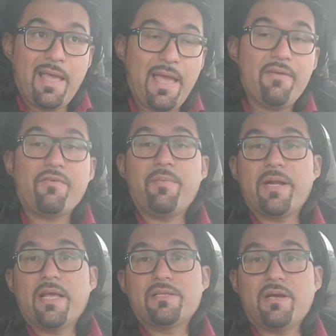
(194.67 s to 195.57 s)

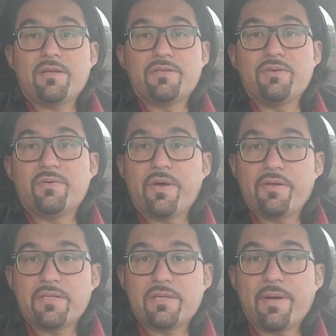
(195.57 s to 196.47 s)
everybody I talk to,
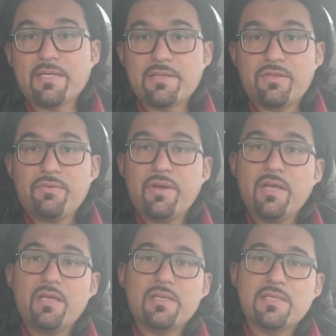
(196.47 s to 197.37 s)
whether it's the Mazda
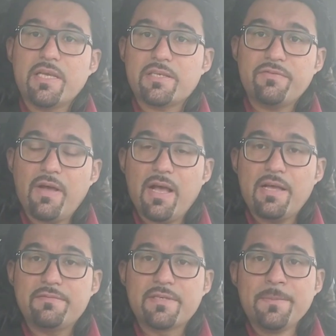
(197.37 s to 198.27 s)
3, the
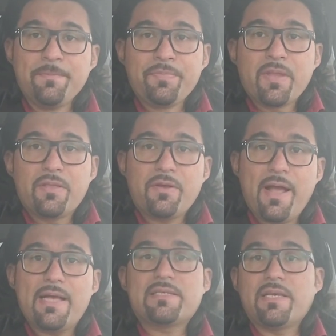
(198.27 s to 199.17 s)
CX-5s, they're
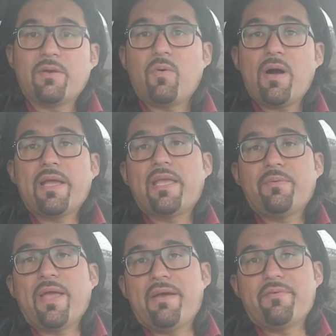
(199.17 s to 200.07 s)
asking, why
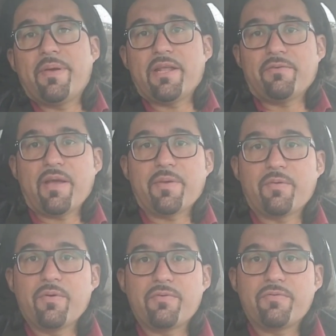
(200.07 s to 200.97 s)
can't we have a
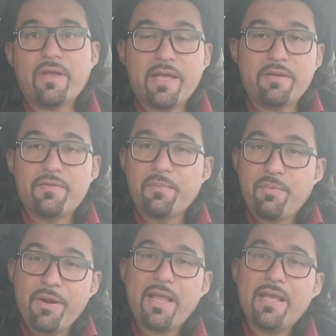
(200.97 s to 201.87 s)
panoramic roof? And if they're
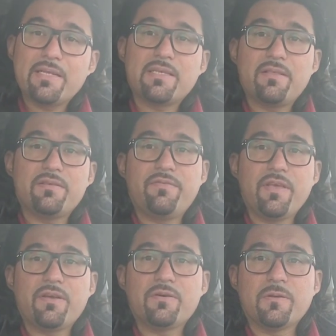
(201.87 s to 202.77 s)
bringing it to this
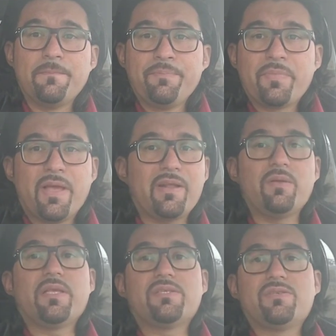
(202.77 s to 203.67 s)
vehicle, I can
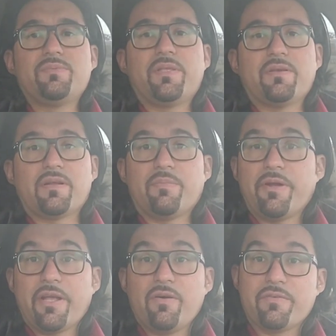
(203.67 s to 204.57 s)
only assume that they're going to
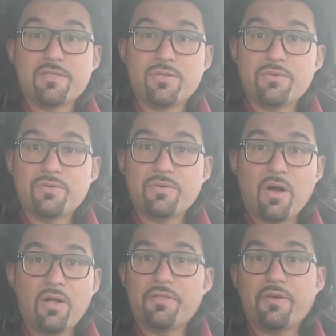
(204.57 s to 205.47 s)
bring it over to
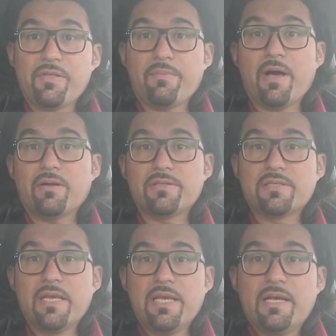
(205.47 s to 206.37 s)
all their other
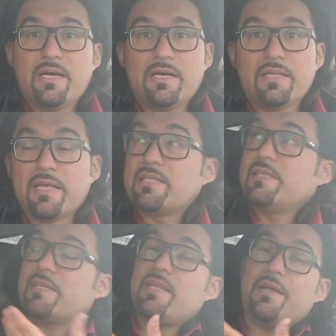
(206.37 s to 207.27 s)
models, like the
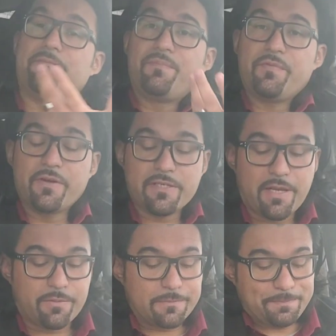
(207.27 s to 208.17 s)
CX-9, for
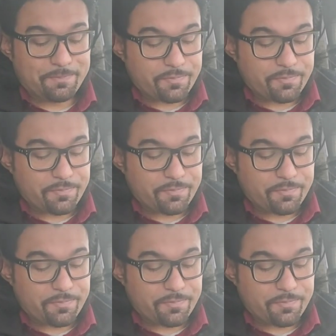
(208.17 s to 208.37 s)
example.